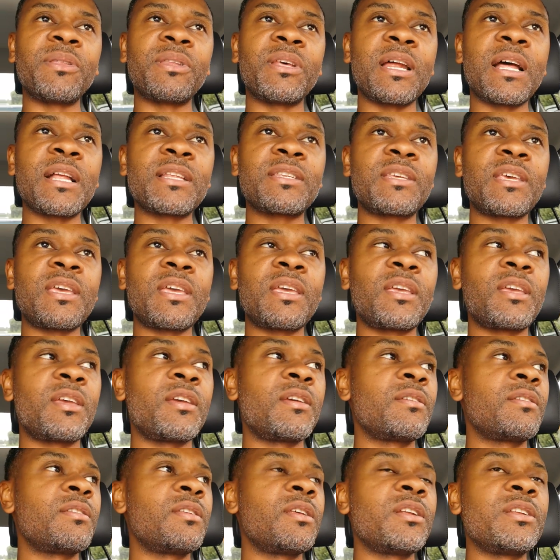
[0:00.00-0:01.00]
that I take
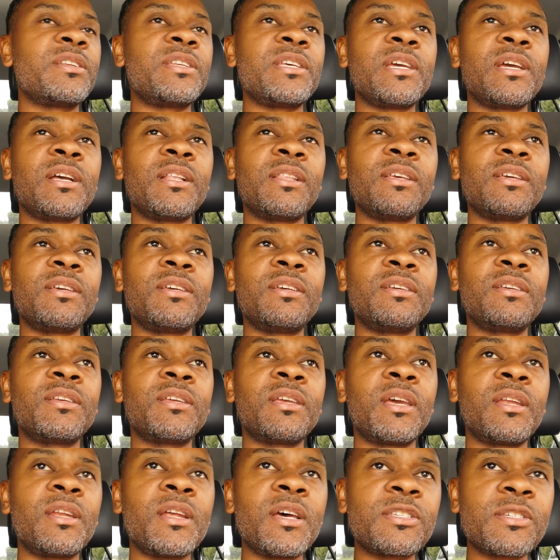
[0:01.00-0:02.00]
daily,
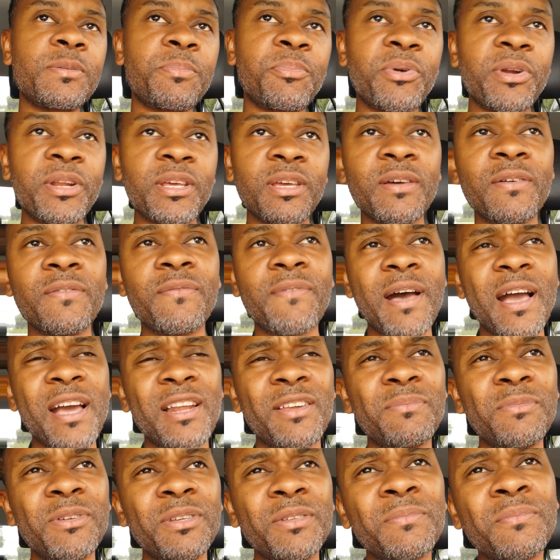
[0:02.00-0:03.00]
and that's a pretty good
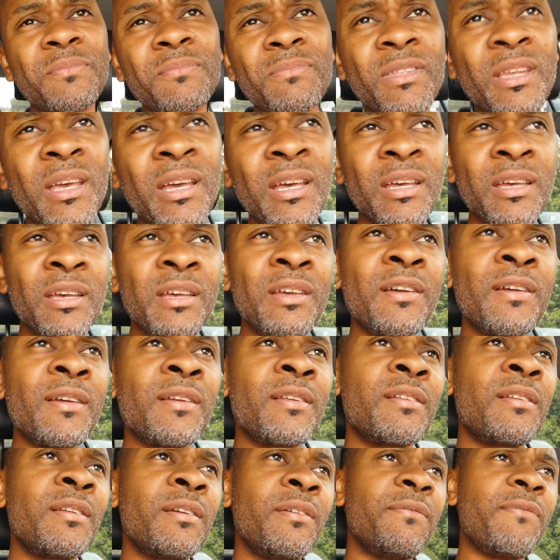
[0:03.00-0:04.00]
vitamin.
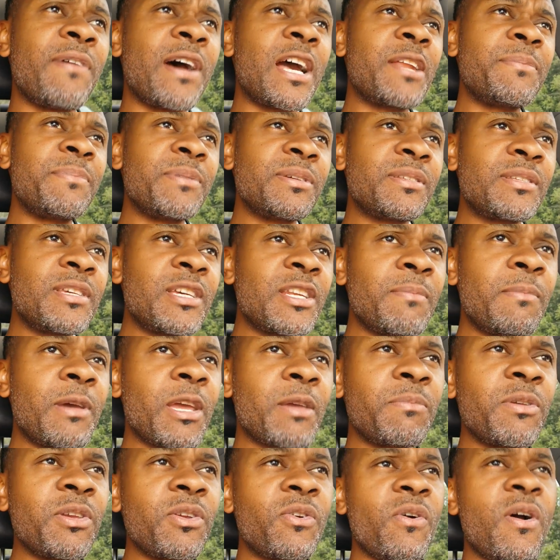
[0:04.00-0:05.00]
Vitamins tend to make
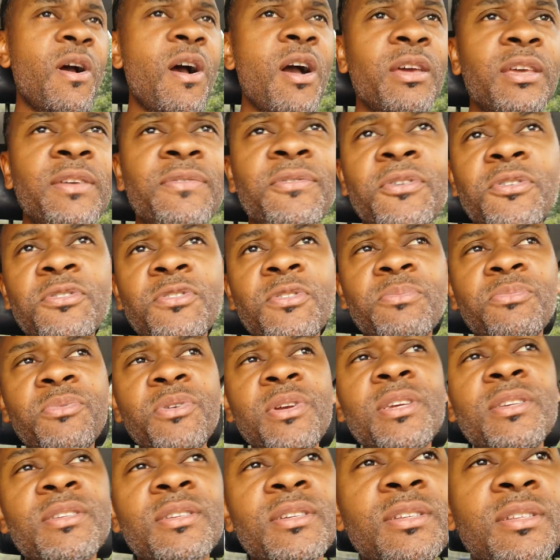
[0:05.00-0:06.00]
me groggy for some
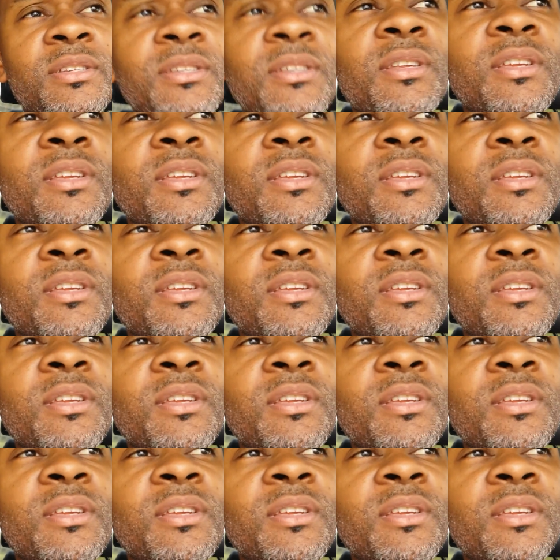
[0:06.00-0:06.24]
reason.